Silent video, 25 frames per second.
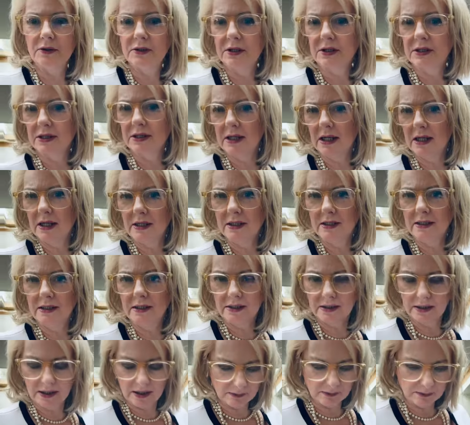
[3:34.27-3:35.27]
to slide
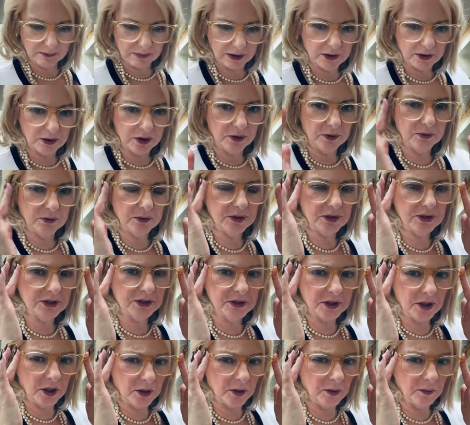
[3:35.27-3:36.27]
down my nose.
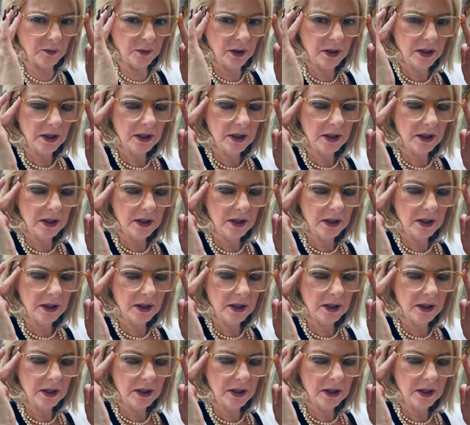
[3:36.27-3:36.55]
So